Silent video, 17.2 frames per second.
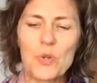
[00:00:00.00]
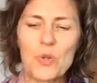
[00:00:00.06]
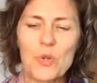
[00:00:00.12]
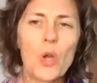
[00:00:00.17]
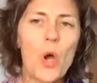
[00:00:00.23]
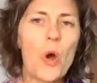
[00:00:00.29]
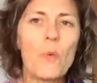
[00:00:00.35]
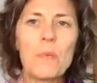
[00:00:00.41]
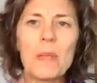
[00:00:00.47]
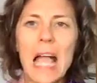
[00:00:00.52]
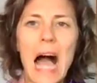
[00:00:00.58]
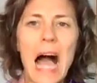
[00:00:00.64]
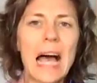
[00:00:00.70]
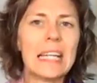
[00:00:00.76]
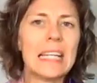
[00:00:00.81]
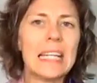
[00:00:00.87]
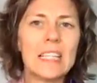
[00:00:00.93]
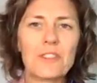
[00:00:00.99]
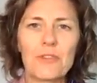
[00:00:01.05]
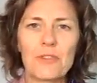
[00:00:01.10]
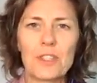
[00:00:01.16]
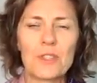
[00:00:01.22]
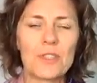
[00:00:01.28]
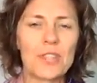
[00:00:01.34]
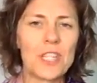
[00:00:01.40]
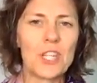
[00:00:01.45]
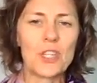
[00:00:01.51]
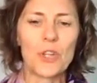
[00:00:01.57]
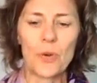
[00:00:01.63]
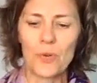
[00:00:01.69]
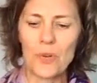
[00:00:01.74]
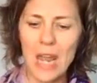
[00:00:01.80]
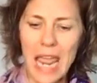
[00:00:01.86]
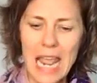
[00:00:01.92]
go beyond introducing
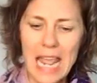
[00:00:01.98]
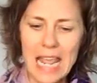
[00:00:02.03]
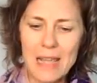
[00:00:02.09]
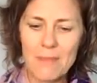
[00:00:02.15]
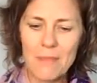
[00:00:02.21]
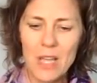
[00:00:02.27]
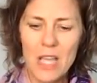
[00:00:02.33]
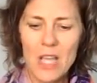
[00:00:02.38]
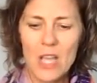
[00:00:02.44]
your name,